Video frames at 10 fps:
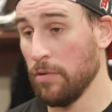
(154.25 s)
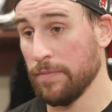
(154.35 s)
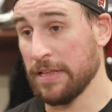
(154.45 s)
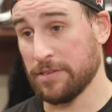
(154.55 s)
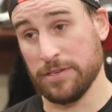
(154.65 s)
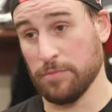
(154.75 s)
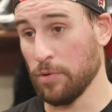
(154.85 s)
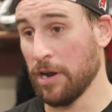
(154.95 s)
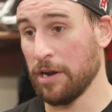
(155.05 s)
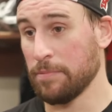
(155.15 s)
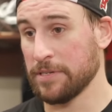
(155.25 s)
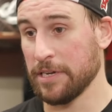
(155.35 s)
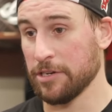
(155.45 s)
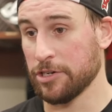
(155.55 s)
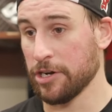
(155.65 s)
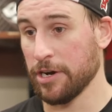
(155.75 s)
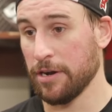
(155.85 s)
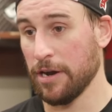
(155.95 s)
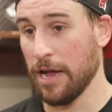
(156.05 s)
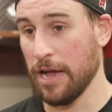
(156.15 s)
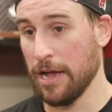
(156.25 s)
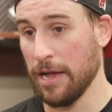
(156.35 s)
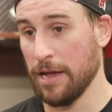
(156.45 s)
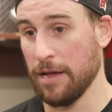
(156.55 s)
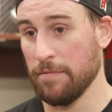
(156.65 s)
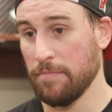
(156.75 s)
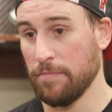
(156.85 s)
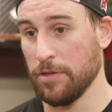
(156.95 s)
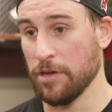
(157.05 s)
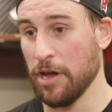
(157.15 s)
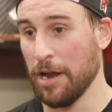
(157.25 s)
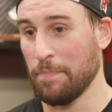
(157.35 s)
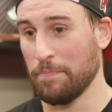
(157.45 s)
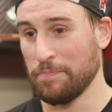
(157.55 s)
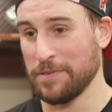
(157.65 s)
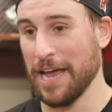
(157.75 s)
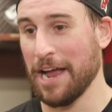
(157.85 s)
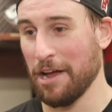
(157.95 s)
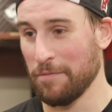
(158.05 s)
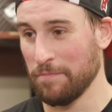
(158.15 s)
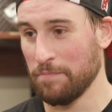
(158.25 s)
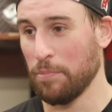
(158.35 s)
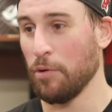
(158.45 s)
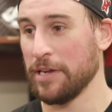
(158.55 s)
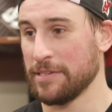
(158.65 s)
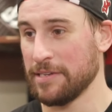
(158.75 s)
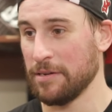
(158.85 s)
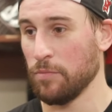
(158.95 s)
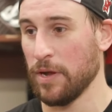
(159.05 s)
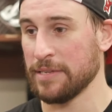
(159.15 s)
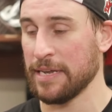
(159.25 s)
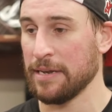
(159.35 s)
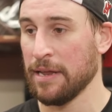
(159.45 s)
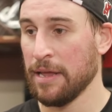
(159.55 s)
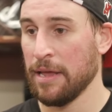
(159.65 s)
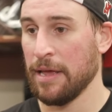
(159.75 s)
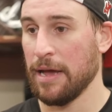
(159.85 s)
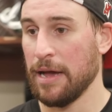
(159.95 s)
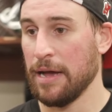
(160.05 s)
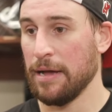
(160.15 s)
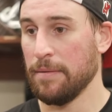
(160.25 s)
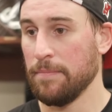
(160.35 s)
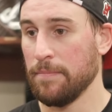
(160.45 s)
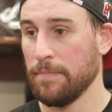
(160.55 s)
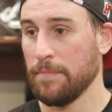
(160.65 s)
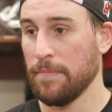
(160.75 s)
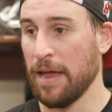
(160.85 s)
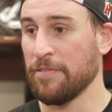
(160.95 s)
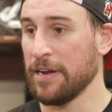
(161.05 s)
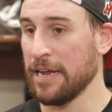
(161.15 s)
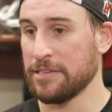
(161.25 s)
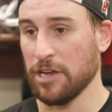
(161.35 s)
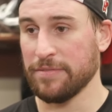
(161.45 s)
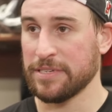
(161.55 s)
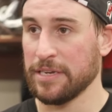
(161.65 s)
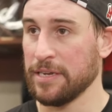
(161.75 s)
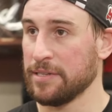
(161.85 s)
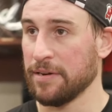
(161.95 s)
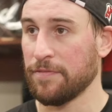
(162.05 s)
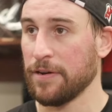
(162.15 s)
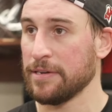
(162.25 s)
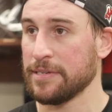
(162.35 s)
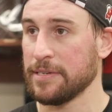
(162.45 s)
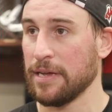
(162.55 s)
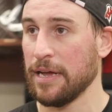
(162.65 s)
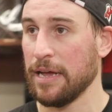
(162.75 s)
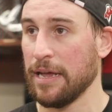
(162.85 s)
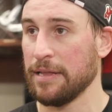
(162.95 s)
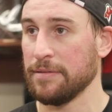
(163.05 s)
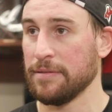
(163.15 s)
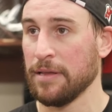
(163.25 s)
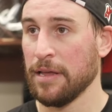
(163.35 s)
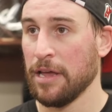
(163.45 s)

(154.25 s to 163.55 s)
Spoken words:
That's 100% sure. You got to tag on points and wins, and every night's obviously different, and